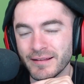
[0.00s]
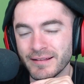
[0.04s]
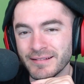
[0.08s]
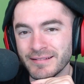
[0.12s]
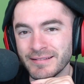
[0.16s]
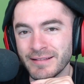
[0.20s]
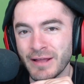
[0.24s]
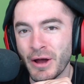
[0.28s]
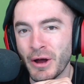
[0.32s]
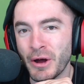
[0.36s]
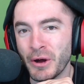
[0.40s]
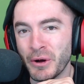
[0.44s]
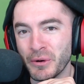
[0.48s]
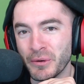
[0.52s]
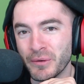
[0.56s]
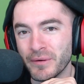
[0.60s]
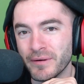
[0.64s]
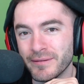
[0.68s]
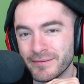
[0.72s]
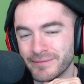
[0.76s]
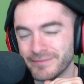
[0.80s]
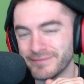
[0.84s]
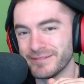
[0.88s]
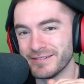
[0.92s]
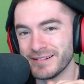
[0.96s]
No.
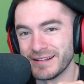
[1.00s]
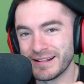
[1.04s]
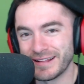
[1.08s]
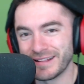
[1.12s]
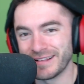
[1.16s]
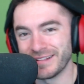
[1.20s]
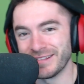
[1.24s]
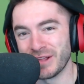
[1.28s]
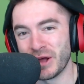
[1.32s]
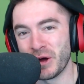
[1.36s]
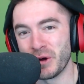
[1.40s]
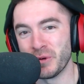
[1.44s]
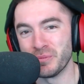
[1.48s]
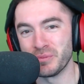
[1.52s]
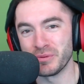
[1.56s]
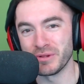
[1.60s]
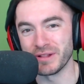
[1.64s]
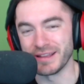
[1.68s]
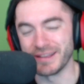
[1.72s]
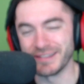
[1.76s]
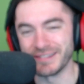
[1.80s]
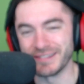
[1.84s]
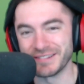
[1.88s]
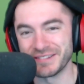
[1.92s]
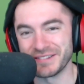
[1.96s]
No,
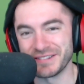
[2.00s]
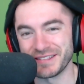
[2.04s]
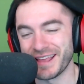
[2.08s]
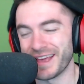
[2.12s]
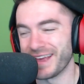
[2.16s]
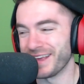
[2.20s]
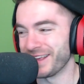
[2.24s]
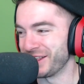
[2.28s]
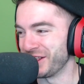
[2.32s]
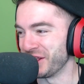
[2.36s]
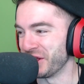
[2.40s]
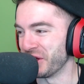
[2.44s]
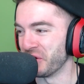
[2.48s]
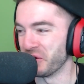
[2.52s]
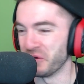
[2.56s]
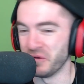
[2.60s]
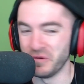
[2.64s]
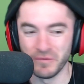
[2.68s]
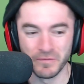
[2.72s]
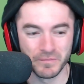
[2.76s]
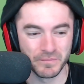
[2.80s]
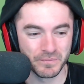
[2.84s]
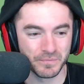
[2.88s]
please. Thank you.